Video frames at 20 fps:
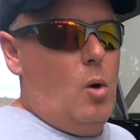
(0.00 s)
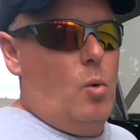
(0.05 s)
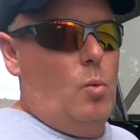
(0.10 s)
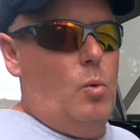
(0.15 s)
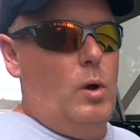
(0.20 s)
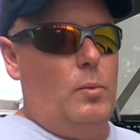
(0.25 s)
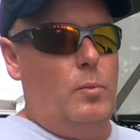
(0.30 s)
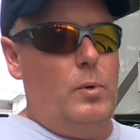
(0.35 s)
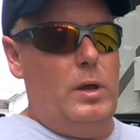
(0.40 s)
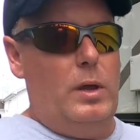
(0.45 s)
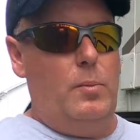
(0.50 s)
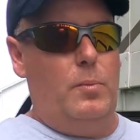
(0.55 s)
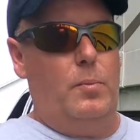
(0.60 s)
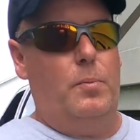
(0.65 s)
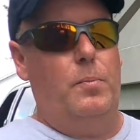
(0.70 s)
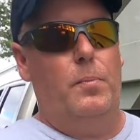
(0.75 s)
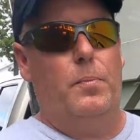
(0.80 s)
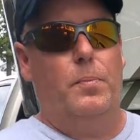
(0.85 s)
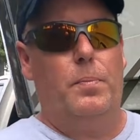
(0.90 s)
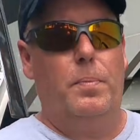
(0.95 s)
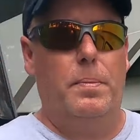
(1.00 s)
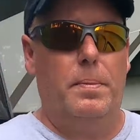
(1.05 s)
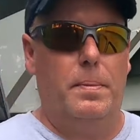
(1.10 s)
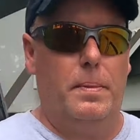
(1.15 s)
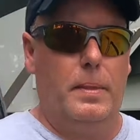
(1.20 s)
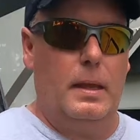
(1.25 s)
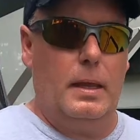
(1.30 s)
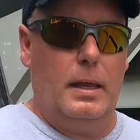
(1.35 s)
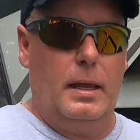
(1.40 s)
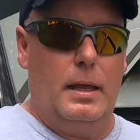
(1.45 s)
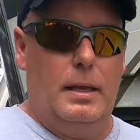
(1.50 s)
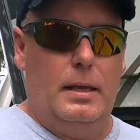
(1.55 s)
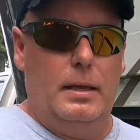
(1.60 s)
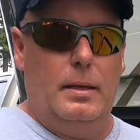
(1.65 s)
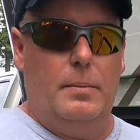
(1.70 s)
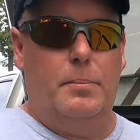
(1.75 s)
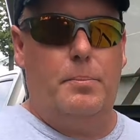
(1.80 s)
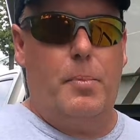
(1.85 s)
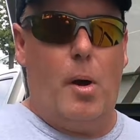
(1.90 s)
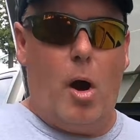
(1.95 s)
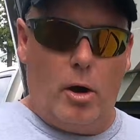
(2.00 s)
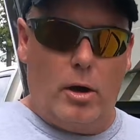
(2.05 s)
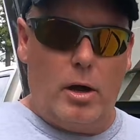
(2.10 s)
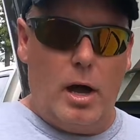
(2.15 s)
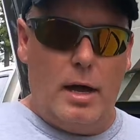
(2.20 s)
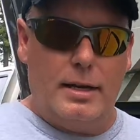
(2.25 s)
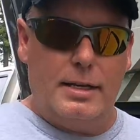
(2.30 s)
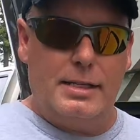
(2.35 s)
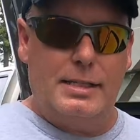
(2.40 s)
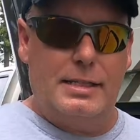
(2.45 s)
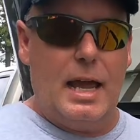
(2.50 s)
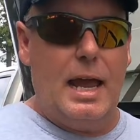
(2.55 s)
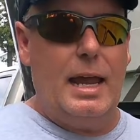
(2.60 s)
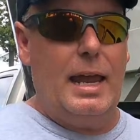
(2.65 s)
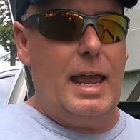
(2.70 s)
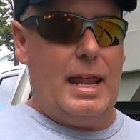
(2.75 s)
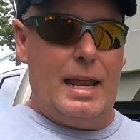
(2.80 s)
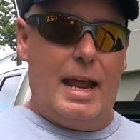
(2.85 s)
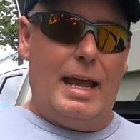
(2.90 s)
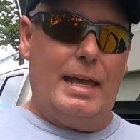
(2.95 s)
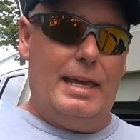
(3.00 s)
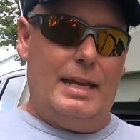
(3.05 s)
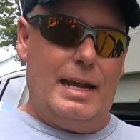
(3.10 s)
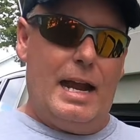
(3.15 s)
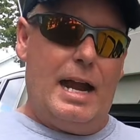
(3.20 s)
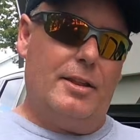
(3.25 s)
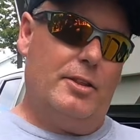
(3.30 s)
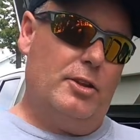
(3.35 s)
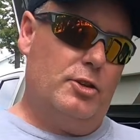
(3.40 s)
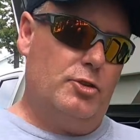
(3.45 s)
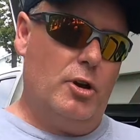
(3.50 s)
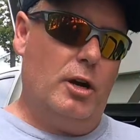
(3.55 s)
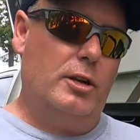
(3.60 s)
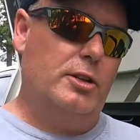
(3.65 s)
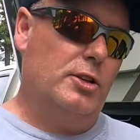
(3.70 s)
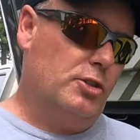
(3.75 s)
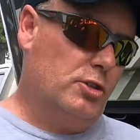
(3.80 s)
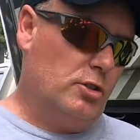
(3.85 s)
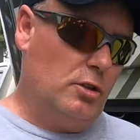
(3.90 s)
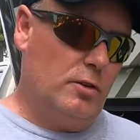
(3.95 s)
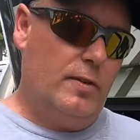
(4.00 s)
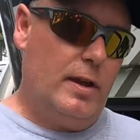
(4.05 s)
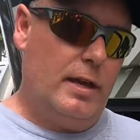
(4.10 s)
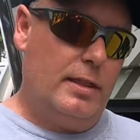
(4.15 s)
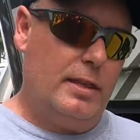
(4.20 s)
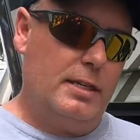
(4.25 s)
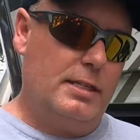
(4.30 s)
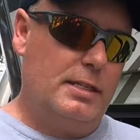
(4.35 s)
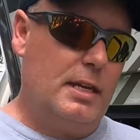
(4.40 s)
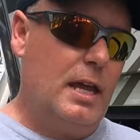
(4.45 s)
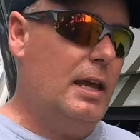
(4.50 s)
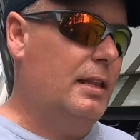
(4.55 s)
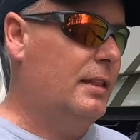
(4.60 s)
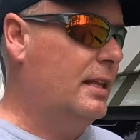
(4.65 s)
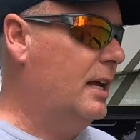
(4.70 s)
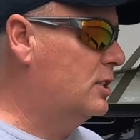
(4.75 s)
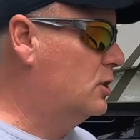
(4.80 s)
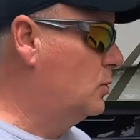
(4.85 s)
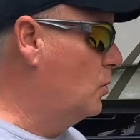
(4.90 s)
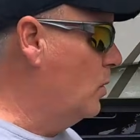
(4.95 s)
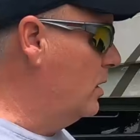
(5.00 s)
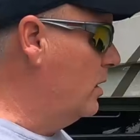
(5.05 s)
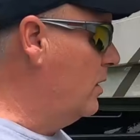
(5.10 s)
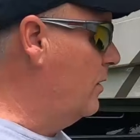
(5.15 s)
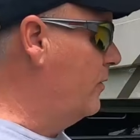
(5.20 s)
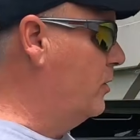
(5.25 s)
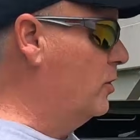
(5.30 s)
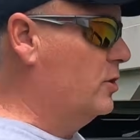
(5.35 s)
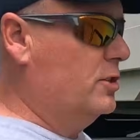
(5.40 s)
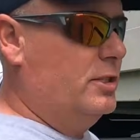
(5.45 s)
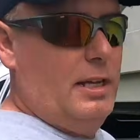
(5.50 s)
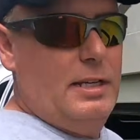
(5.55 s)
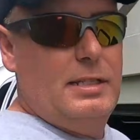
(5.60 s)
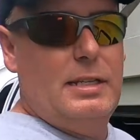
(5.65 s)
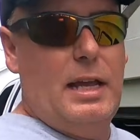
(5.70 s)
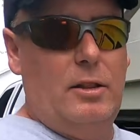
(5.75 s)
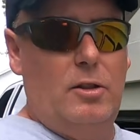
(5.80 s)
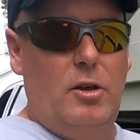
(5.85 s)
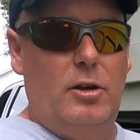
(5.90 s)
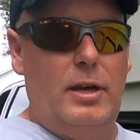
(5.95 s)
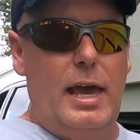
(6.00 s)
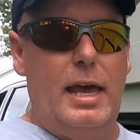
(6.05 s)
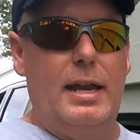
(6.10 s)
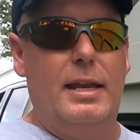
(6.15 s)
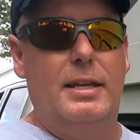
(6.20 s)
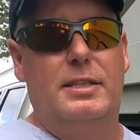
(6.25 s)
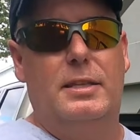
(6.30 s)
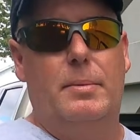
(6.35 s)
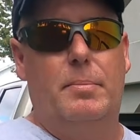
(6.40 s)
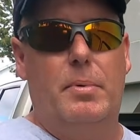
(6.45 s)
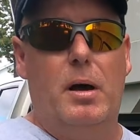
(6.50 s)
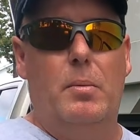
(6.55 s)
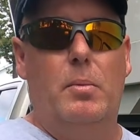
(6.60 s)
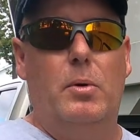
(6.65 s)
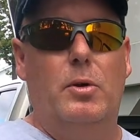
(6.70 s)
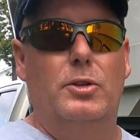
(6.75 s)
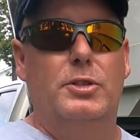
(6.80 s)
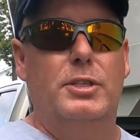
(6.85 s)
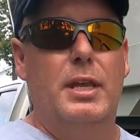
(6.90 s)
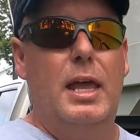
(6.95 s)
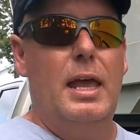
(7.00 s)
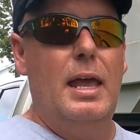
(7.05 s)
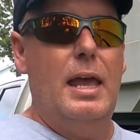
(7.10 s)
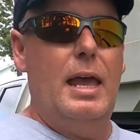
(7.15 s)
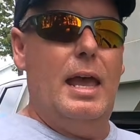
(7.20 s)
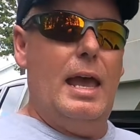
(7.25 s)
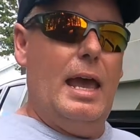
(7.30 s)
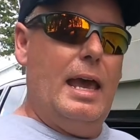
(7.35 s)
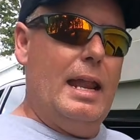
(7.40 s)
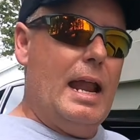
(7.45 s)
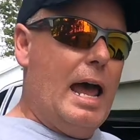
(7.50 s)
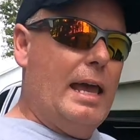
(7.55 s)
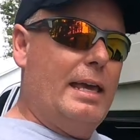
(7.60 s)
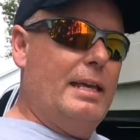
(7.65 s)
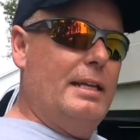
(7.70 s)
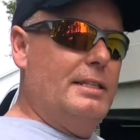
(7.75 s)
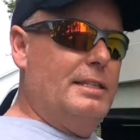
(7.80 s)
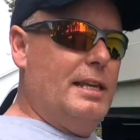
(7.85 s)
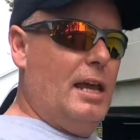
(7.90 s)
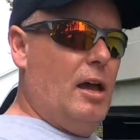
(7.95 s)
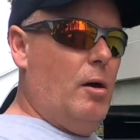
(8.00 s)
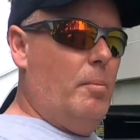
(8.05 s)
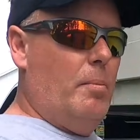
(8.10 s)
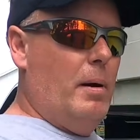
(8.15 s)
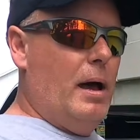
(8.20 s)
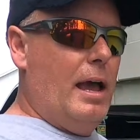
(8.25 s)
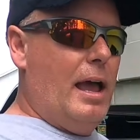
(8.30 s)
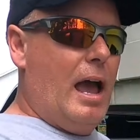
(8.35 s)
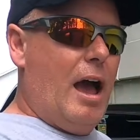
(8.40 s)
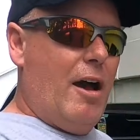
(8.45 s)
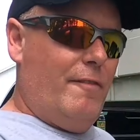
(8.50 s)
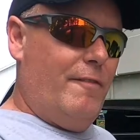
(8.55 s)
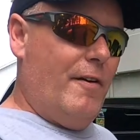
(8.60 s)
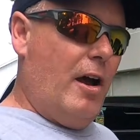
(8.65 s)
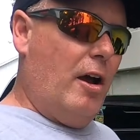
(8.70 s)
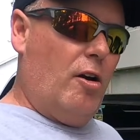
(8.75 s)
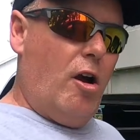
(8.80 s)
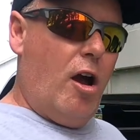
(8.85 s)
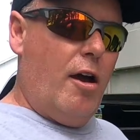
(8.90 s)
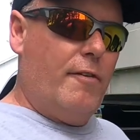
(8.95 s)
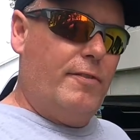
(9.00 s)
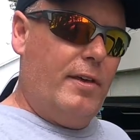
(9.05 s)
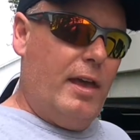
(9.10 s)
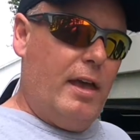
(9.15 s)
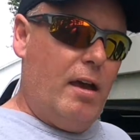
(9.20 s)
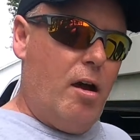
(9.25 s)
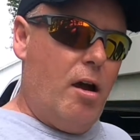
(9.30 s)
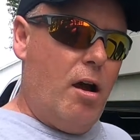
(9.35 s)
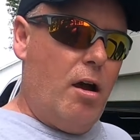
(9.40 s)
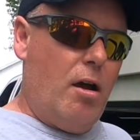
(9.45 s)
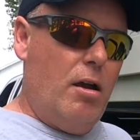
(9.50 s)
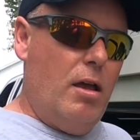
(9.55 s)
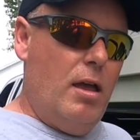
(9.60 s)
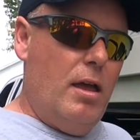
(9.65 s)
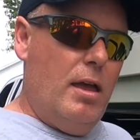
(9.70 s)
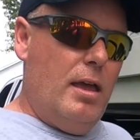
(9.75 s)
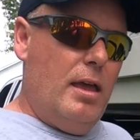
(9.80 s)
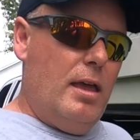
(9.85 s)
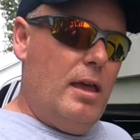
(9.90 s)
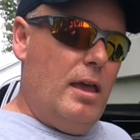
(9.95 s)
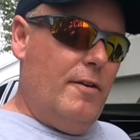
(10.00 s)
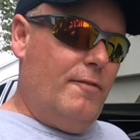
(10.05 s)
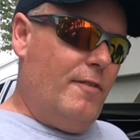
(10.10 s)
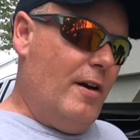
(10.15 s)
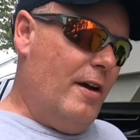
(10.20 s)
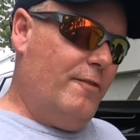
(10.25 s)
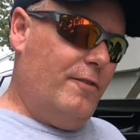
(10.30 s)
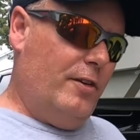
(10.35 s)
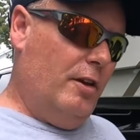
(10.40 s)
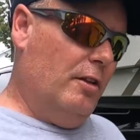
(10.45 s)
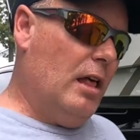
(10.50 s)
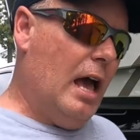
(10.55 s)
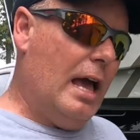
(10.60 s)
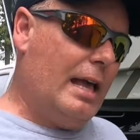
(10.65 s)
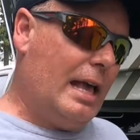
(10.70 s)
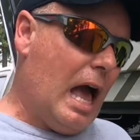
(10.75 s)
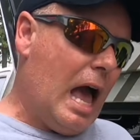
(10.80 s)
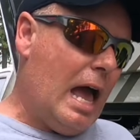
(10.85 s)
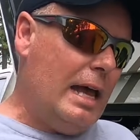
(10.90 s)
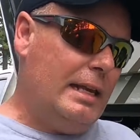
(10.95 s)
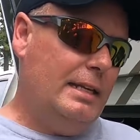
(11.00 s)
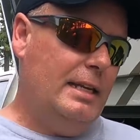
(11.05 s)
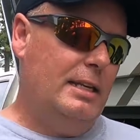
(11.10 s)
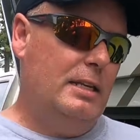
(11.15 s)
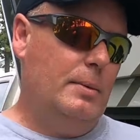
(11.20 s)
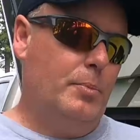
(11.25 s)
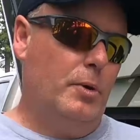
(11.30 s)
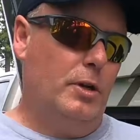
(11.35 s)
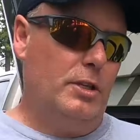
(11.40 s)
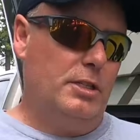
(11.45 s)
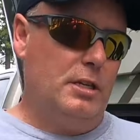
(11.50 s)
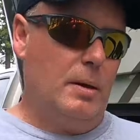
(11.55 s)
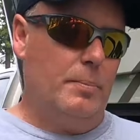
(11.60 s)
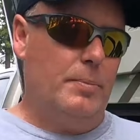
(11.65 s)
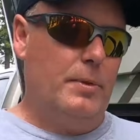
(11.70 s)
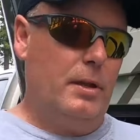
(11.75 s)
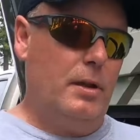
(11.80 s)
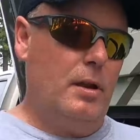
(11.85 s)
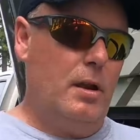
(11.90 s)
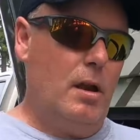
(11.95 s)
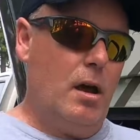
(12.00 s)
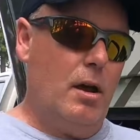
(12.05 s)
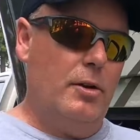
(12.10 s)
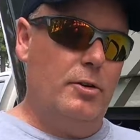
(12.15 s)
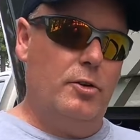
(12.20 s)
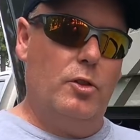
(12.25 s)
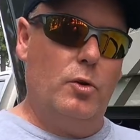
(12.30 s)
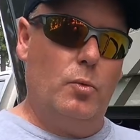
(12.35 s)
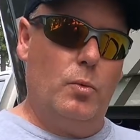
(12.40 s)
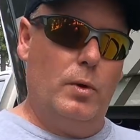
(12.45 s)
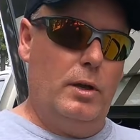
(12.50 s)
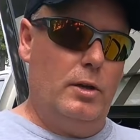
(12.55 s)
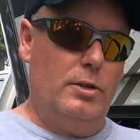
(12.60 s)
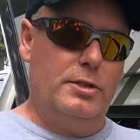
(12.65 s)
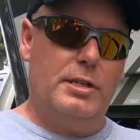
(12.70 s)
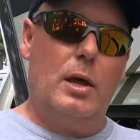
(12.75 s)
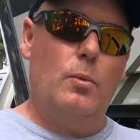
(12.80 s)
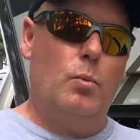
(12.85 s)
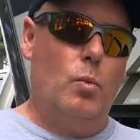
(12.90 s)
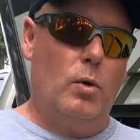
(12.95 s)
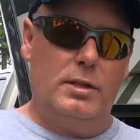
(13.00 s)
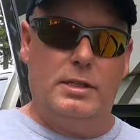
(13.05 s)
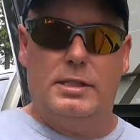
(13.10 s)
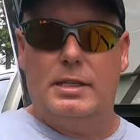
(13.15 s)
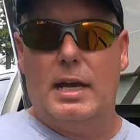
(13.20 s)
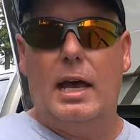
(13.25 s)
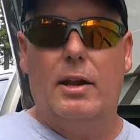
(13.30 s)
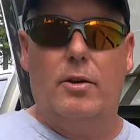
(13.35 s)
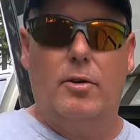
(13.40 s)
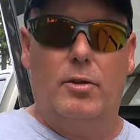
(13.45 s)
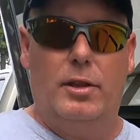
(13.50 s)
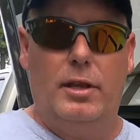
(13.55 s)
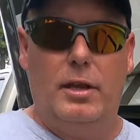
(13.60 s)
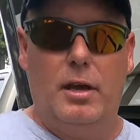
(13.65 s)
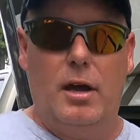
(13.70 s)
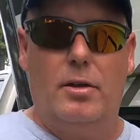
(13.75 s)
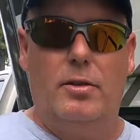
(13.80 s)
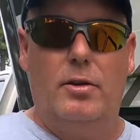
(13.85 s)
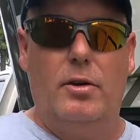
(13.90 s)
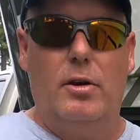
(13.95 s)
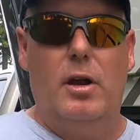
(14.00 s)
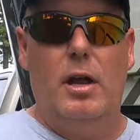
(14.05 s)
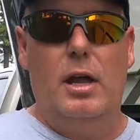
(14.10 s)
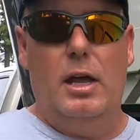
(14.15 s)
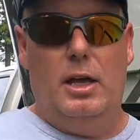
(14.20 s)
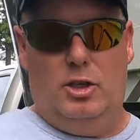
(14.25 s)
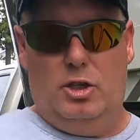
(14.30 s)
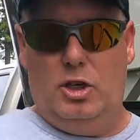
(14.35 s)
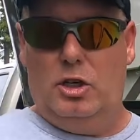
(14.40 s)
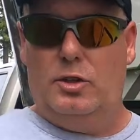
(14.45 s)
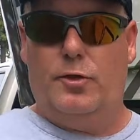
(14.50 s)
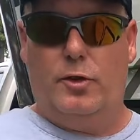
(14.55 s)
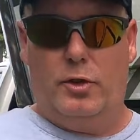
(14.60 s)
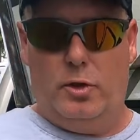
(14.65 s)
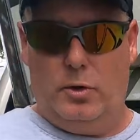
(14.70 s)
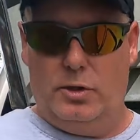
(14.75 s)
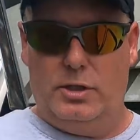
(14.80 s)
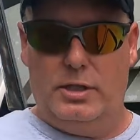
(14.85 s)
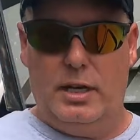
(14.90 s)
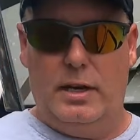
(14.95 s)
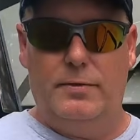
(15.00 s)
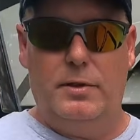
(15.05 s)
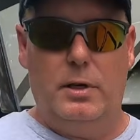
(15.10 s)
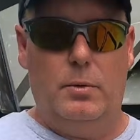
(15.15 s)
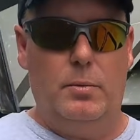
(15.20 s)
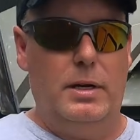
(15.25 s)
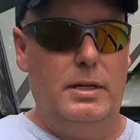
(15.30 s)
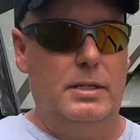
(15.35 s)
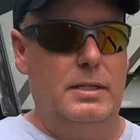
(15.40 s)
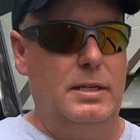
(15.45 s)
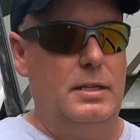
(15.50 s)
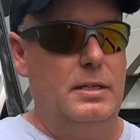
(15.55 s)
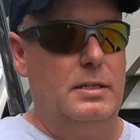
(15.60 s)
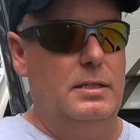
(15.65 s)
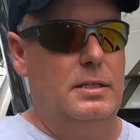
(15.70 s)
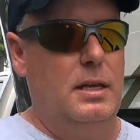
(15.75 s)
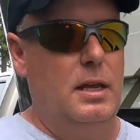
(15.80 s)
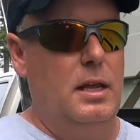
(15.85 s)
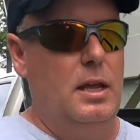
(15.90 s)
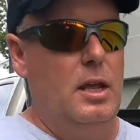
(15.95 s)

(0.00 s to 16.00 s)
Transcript: When we park on a site and I get out of the truck to survey the site, that's one of the first things I look at is the bubbles. And I can tell by how far off they are if I feel like I need to put something under the wheels on one side or the other, just for those safety reasons.